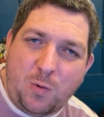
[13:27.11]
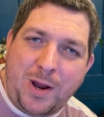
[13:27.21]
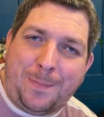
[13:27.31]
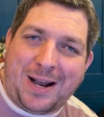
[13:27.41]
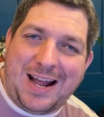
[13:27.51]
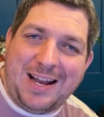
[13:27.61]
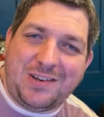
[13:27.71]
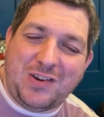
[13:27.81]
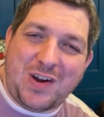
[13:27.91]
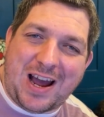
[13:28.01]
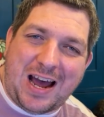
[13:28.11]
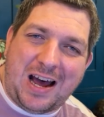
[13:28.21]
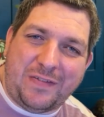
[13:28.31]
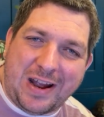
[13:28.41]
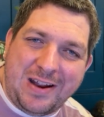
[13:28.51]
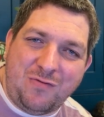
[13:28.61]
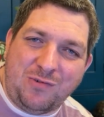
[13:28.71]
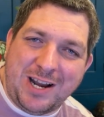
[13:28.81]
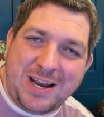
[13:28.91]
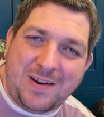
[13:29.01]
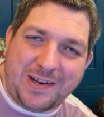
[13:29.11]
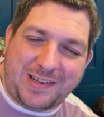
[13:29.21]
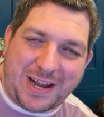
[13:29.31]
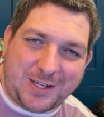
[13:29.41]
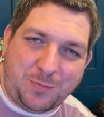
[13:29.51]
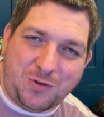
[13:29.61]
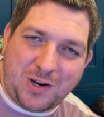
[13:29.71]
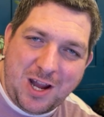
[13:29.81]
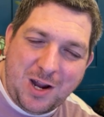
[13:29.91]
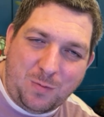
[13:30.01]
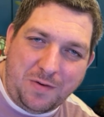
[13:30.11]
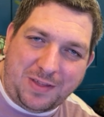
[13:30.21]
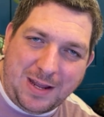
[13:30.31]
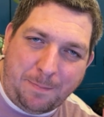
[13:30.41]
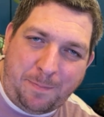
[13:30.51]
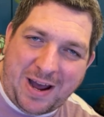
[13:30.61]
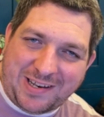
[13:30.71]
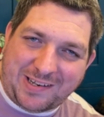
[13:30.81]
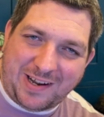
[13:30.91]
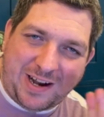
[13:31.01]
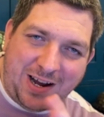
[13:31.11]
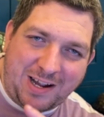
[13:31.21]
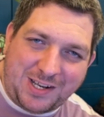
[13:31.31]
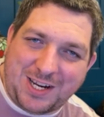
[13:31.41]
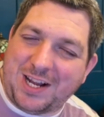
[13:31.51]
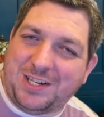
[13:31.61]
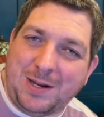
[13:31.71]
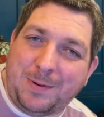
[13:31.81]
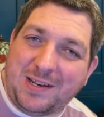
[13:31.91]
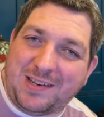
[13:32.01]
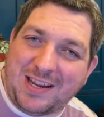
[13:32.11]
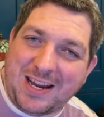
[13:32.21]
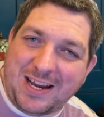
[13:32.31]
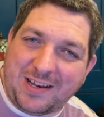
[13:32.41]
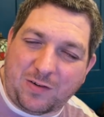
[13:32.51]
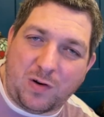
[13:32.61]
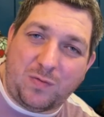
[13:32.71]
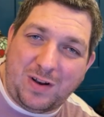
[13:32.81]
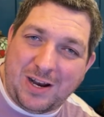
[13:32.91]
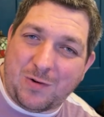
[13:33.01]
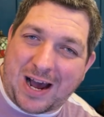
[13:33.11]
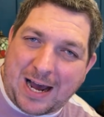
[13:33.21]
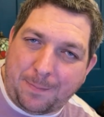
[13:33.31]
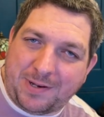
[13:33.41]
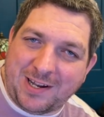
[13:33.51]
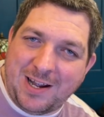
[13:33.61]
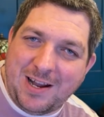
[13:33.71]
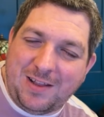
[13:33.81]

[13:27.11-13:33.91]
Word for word: We plan to have a really nice dashboard with the best uh, chat GPT sort of little apps